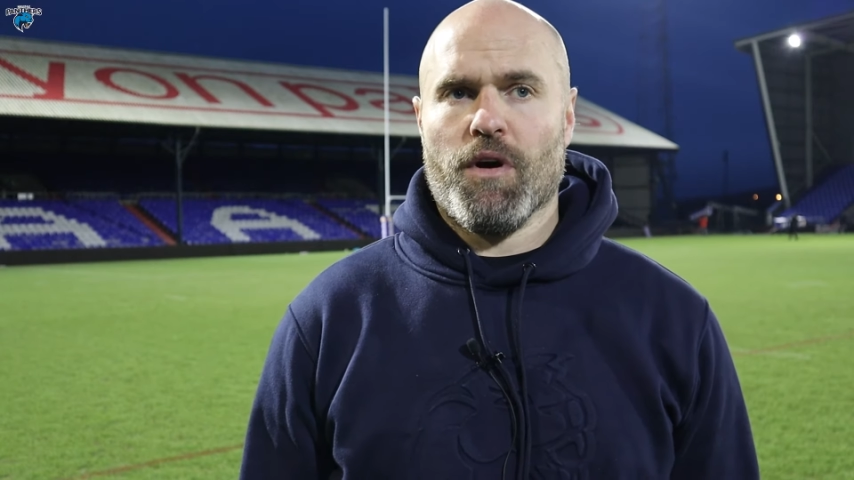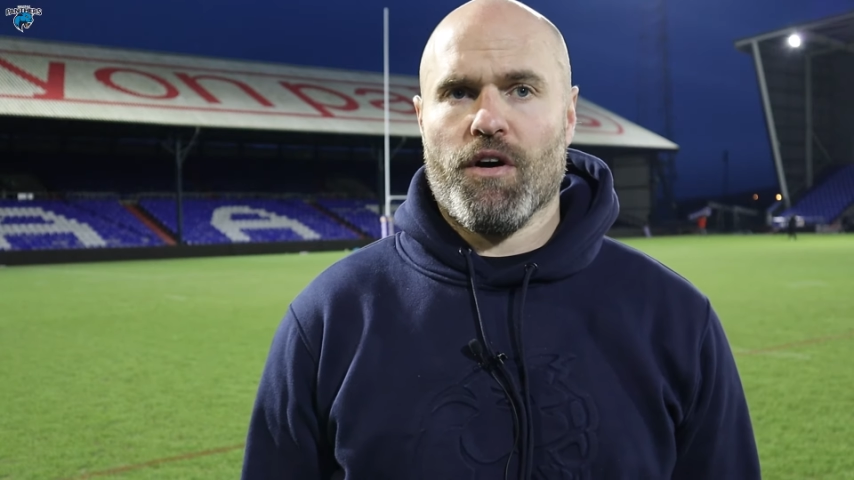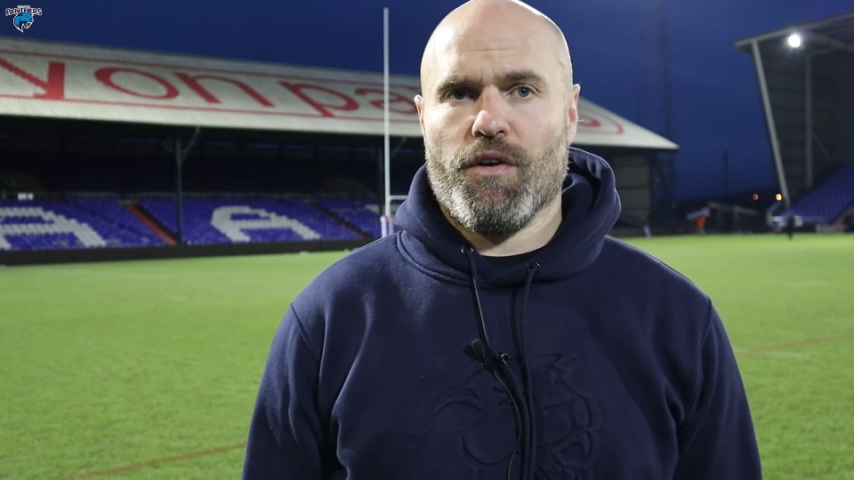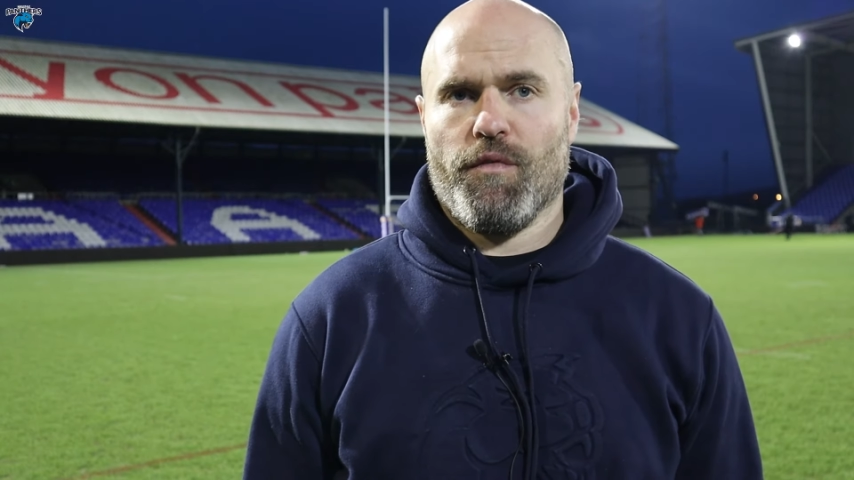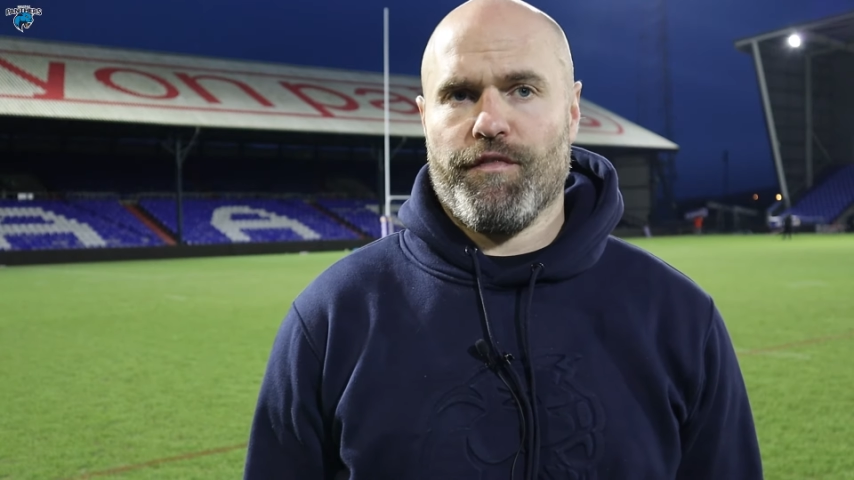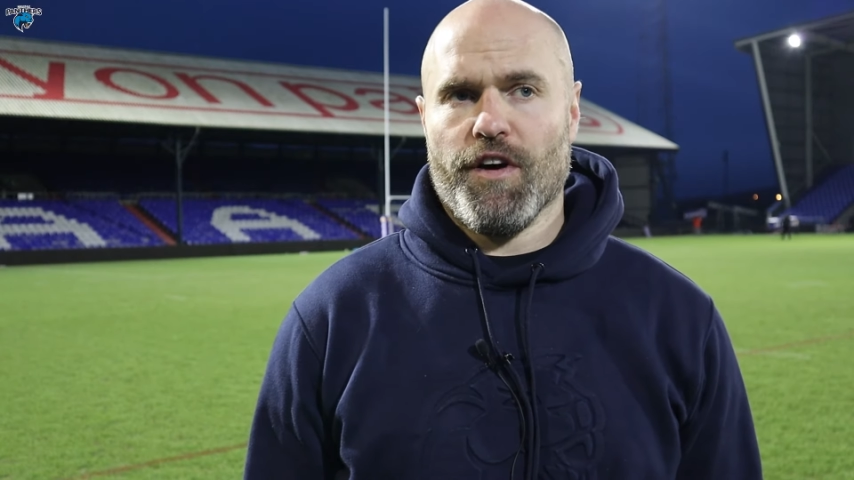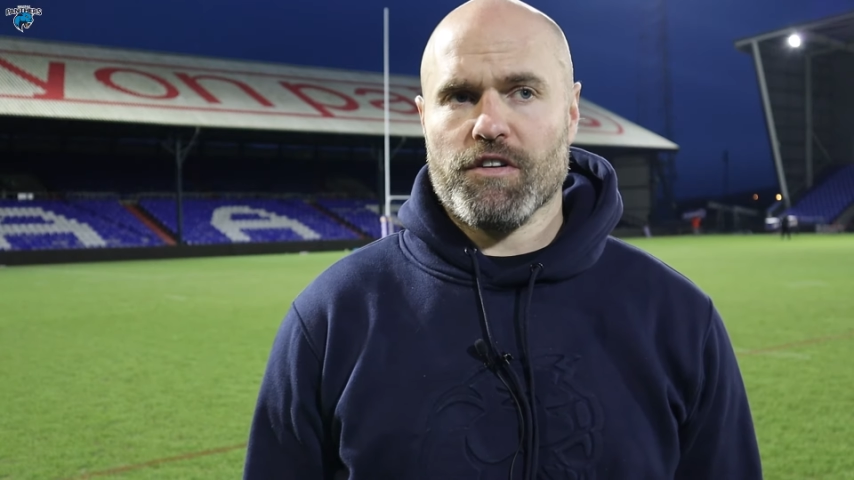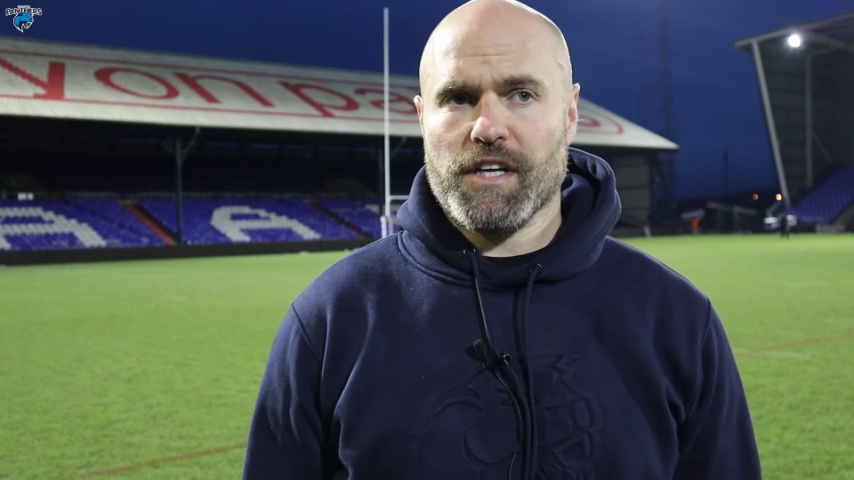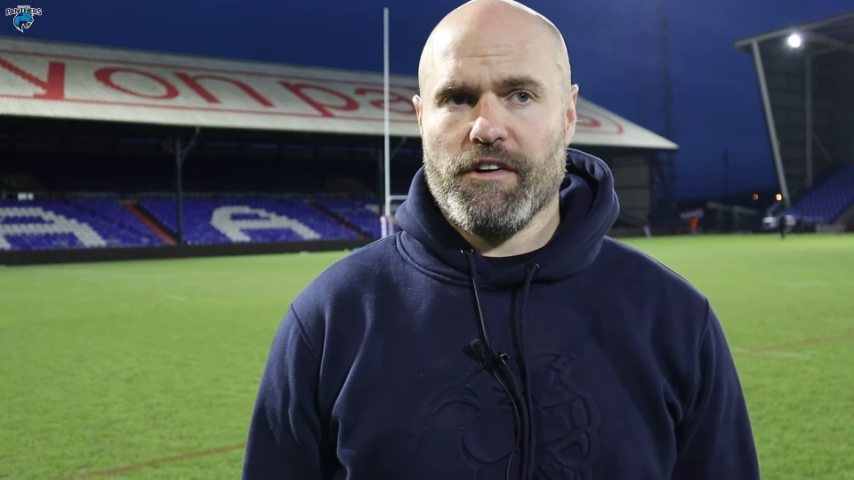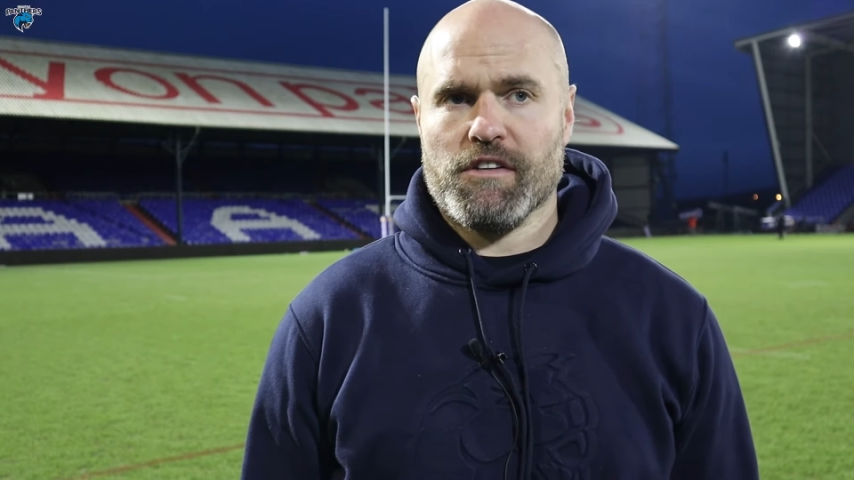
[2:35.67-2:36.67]
more
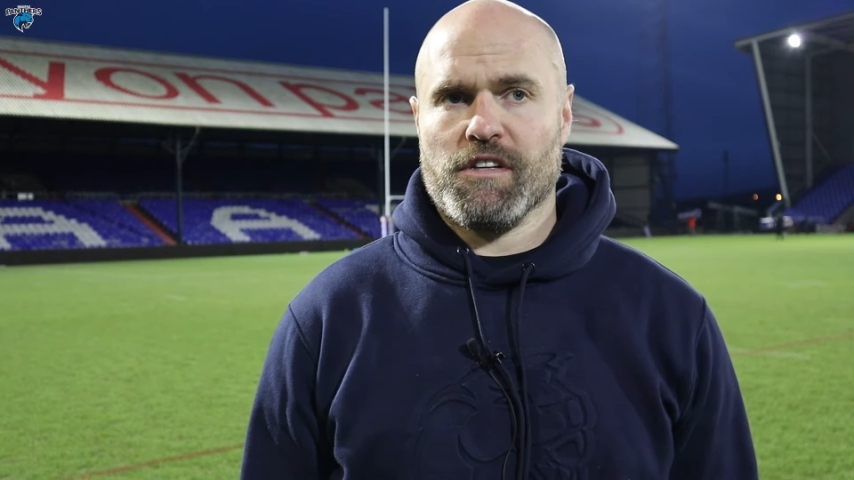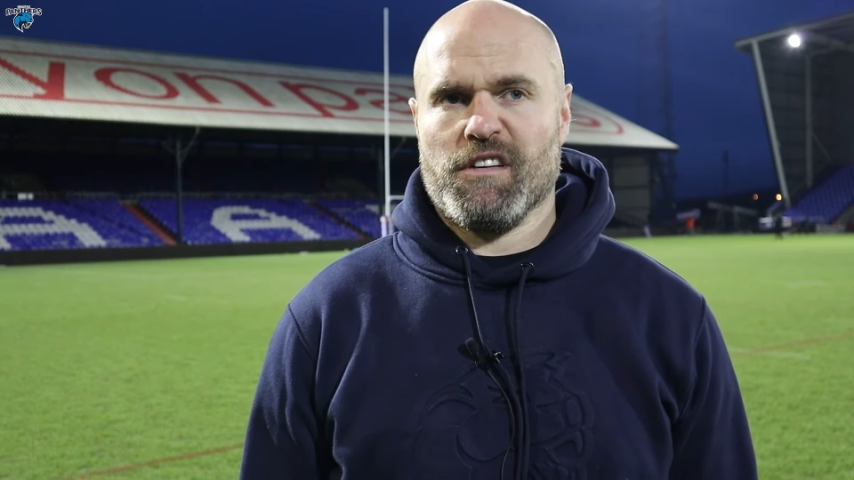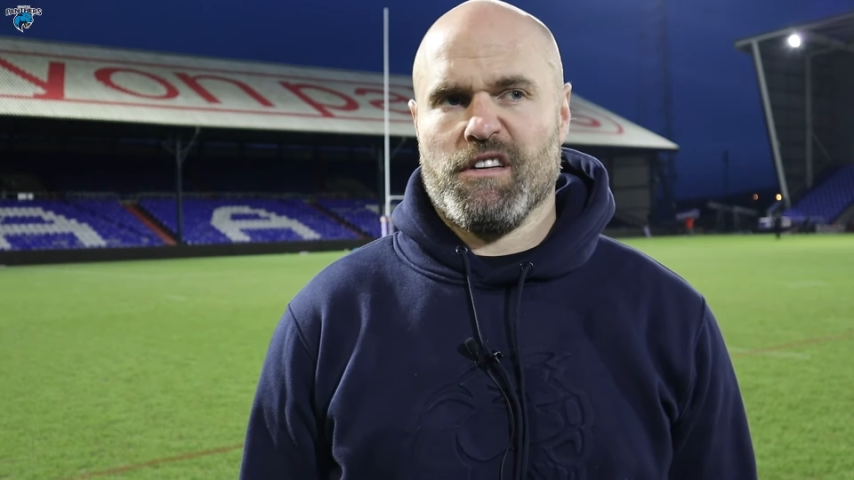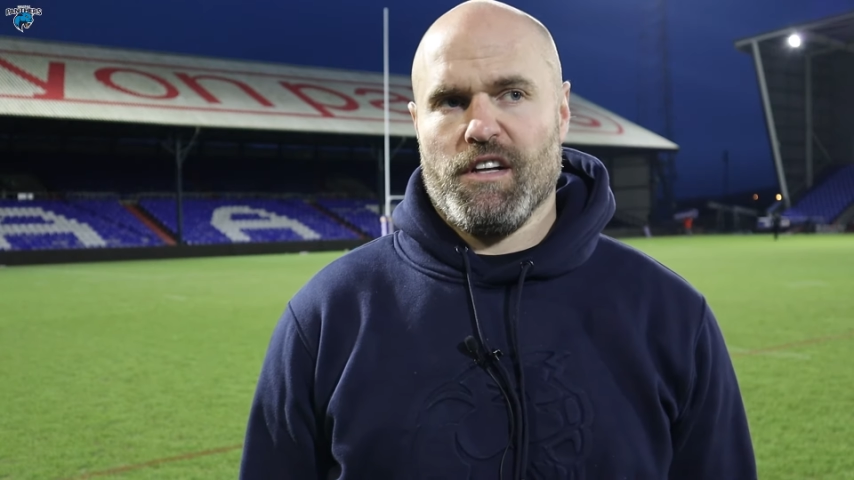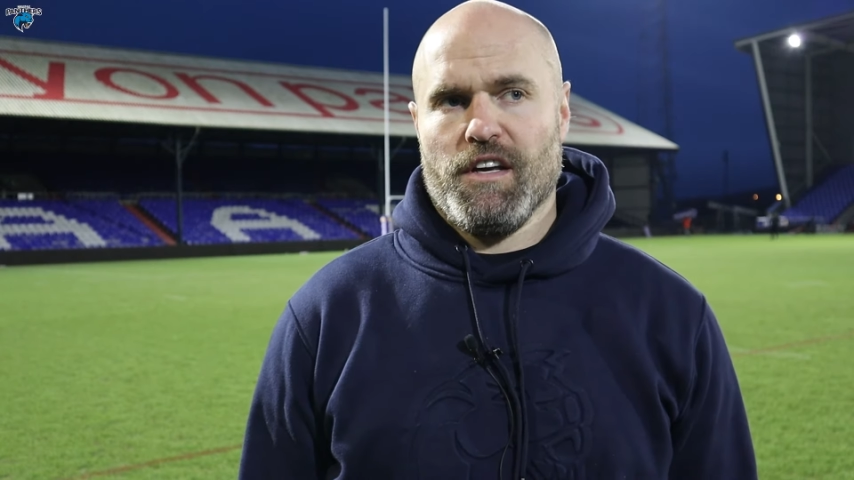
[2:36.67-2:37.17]
unforced errors and